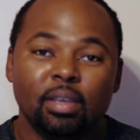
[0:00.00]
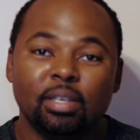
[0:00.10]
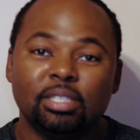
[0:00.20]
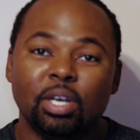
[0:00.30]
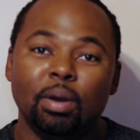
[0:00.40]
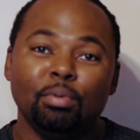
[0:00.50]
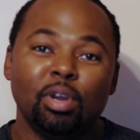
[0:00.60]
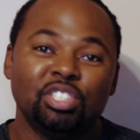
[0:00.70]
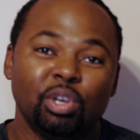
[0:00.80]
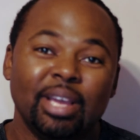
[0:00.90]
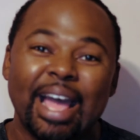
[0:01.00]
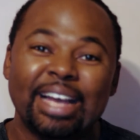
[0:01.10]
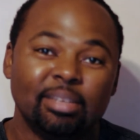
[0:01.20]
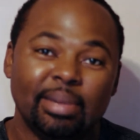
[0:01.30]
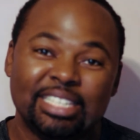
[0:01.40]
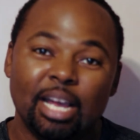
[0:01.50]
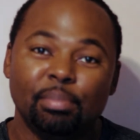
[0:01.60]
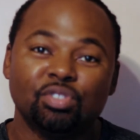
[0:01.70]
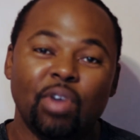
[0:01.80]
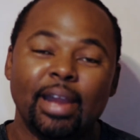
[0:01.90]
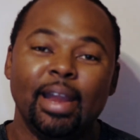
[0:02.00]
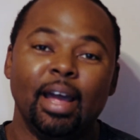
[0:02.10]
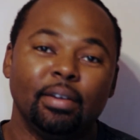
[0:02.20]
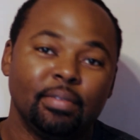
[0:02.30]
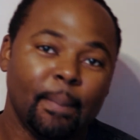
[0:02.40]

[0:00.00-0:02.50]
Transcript: So I'm gonna show you guys some examples right now.